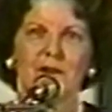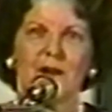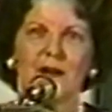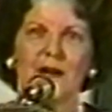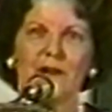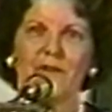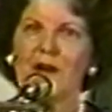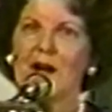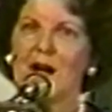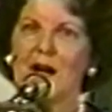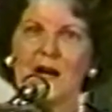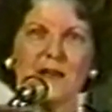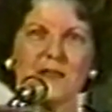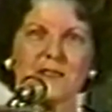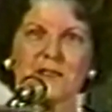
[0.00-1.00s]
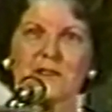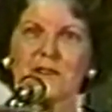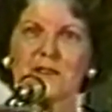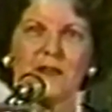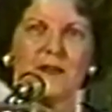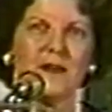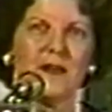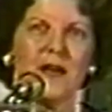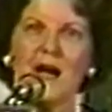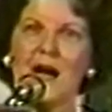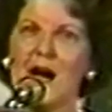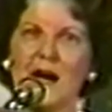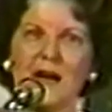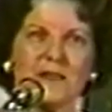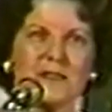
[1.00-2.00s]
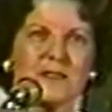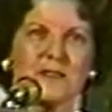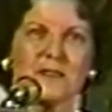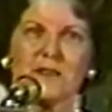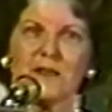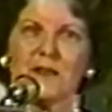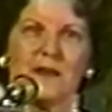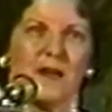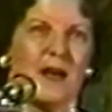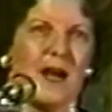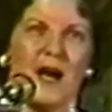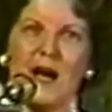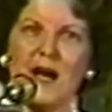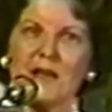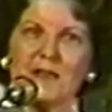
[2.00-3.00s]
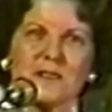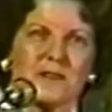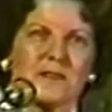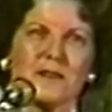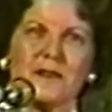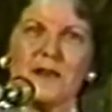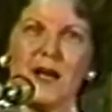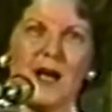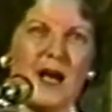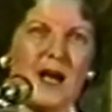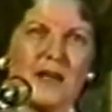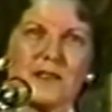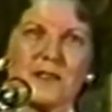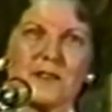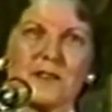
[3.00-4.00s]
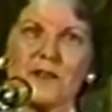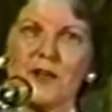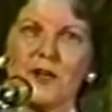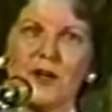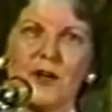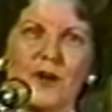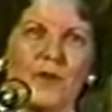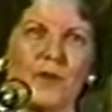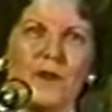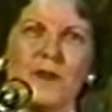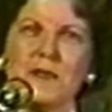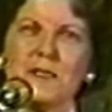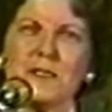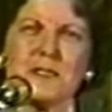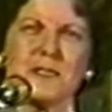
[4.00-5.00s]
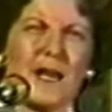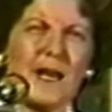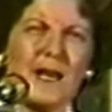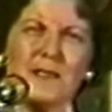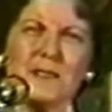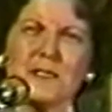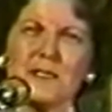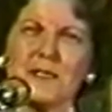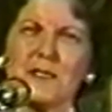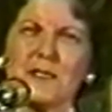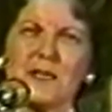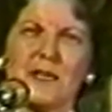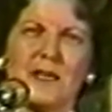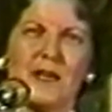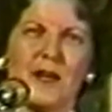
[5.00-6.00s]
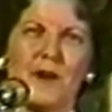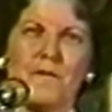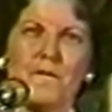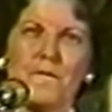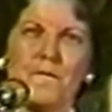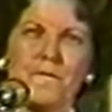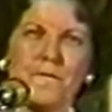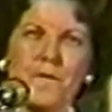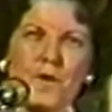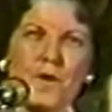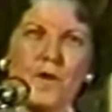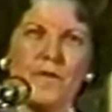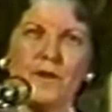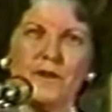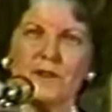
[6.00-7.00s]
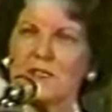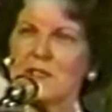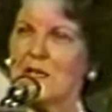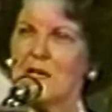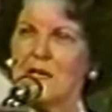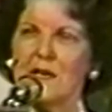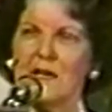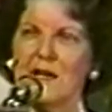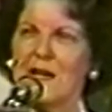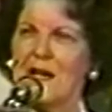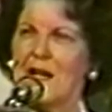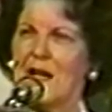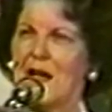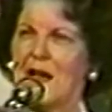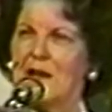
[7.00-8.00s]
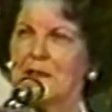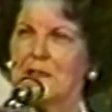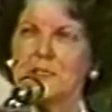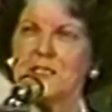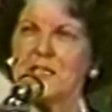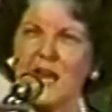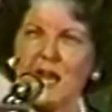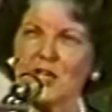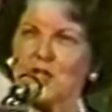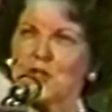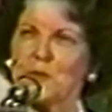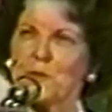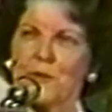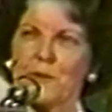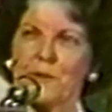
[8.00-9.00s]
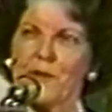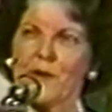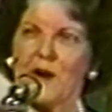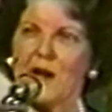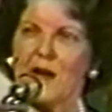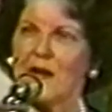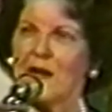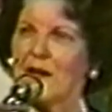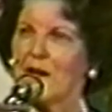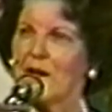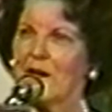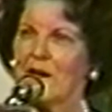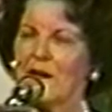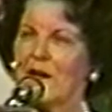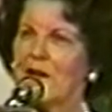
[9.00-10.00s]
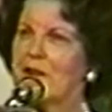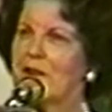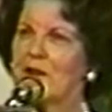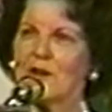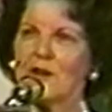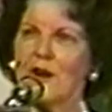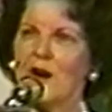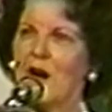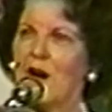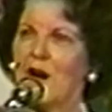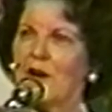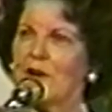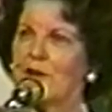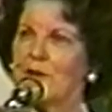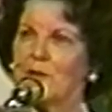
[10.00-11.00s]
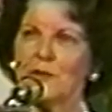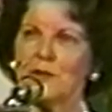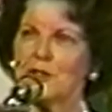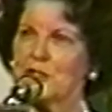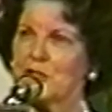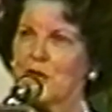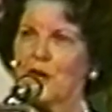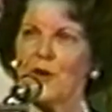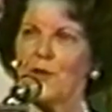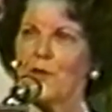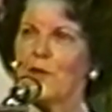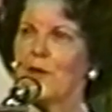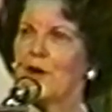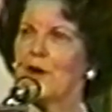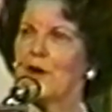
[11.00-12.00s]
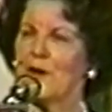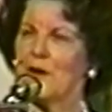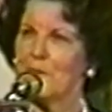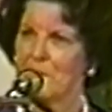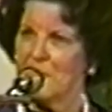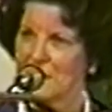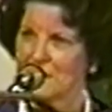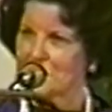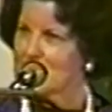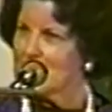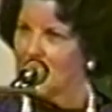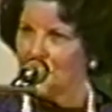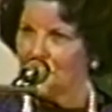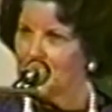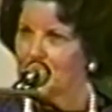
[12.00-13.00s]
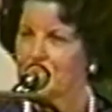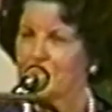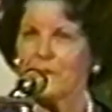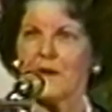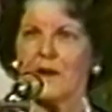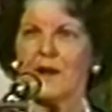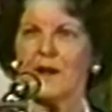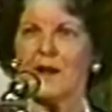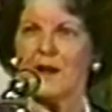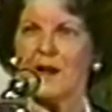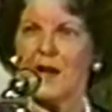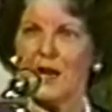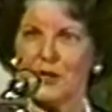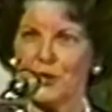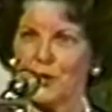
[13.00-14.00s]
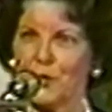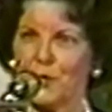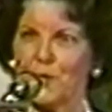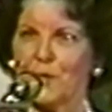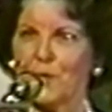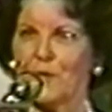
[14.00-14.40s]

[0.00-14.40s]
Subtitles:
I've asked and asked and asked and asked with intensity and fervency and desperate praying that God would show myself and you,